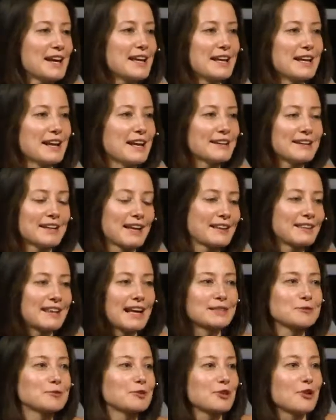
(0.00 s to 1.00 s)

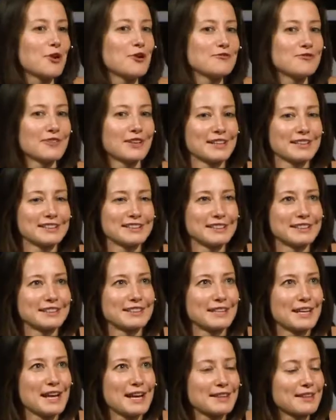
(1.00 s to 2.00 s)
And that's what confidence
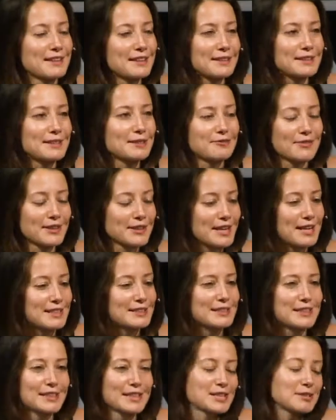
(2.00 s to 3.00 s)
is, and I think it's a
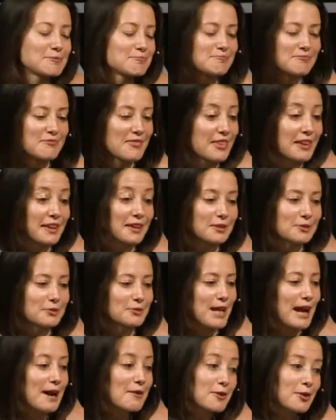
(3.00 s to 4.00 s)
fantastic thing
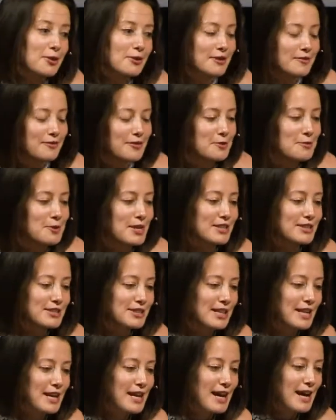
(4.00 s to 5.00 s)
to download, if you
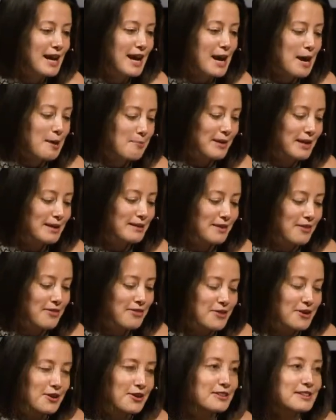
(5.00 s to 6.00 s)
wish. And
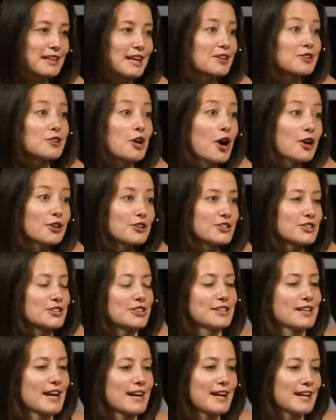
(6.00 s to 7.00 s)
third
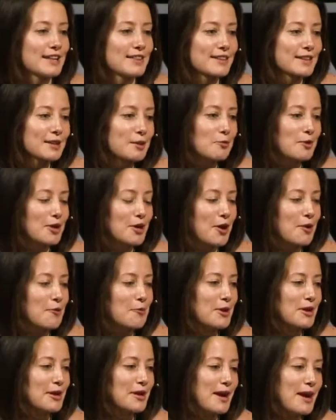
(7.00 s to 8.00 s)
technology that I think we
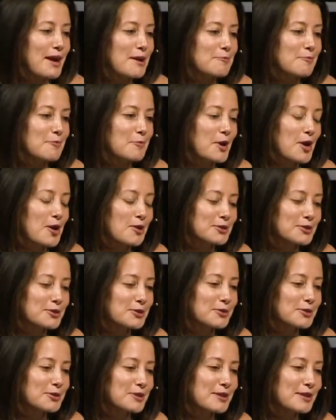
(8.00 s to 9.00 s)
all
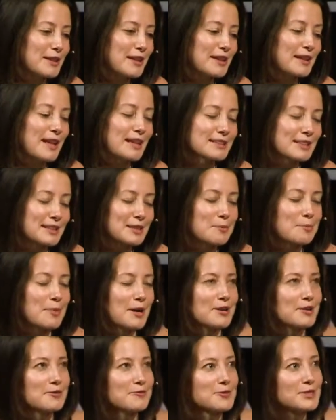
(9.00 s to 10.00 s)
should, and that's actually
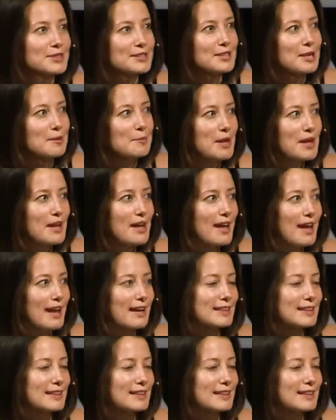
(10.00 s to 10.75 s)
part of wisdom,